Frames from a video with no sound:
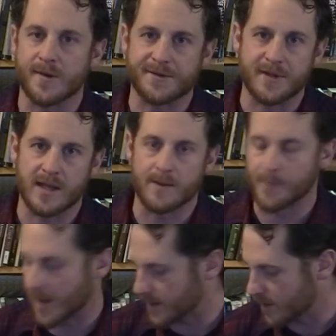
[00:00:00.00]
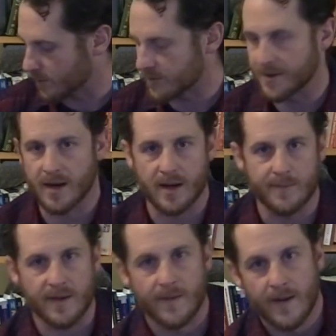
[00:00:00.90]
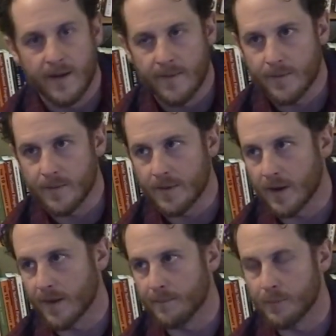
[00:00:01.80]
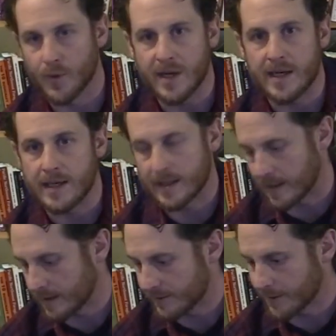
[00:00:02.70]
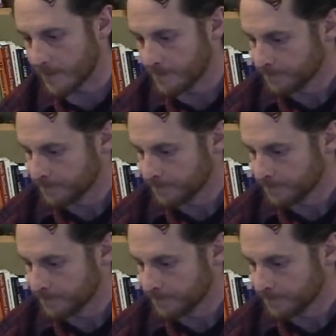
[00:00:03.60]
my skin and body odor is not going to be breeding in it. So